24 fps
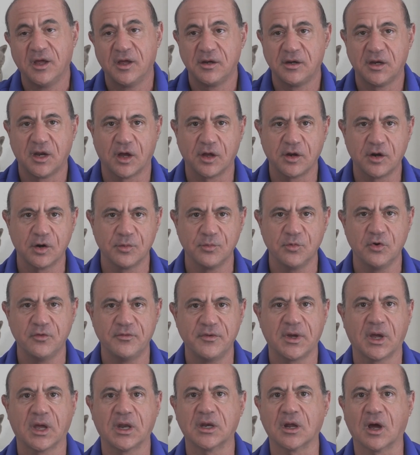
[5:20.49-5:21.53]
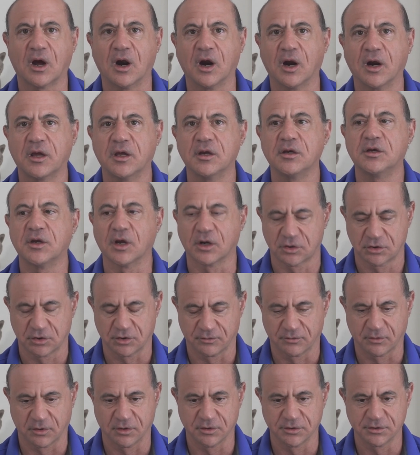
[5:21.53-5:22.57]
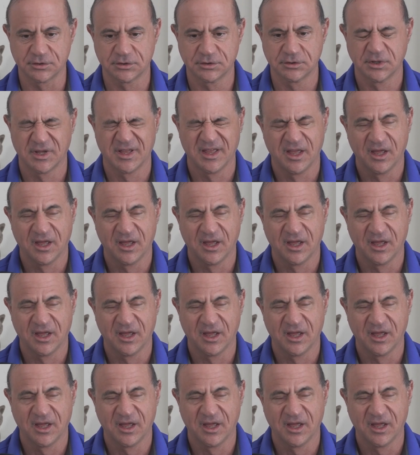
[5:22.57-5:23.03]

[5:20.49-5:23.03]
now you're moving into architecture roles.